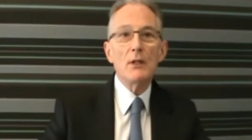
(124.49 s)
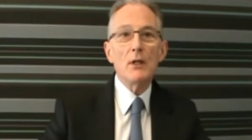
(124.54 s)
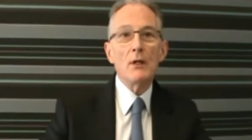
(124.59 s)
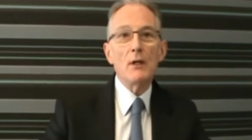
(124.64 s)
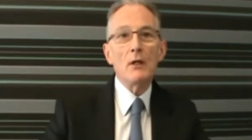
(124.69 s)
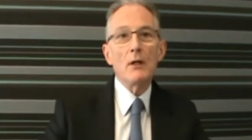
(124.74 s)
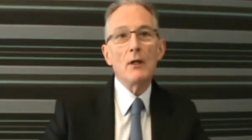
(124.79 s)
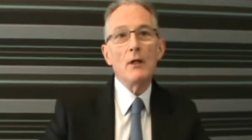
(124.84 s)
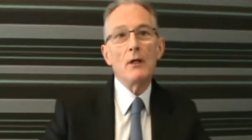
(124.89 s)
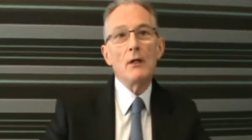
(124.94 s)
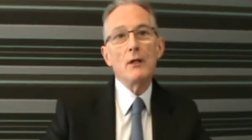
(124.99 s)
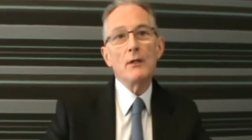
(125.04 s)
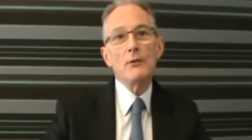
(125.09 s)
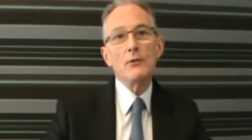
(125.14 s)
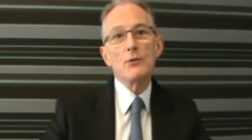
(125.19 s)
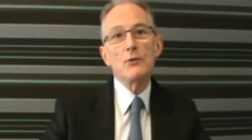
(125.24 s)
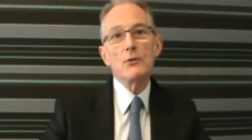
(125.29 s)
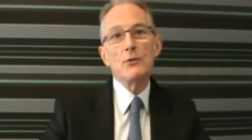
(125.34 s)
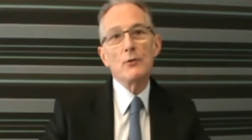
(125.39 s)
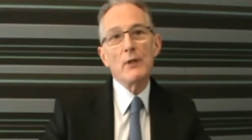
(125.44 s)
uh,
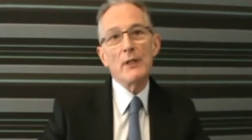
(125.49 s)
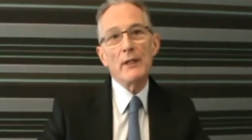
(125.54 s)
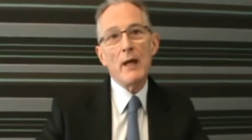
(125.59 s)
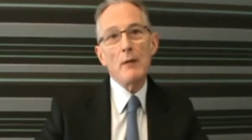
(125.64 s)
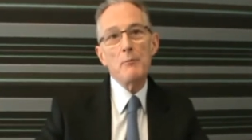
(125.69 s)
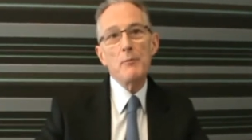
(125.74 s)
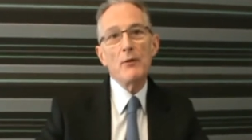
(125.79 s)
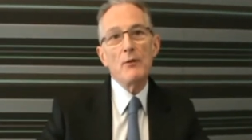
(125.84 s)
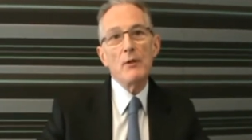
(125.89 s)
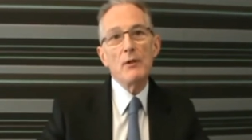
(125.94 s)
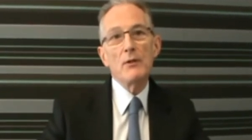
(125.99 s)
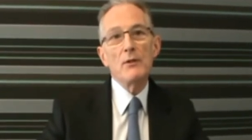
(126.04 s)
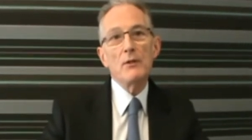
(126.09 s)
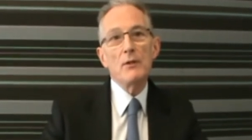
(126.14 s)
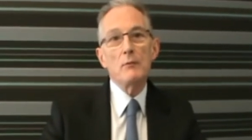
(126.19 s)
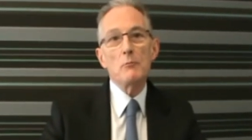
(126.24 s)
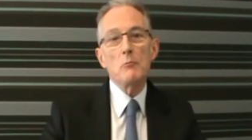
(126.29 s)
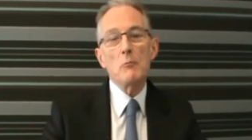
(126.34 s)
during that period.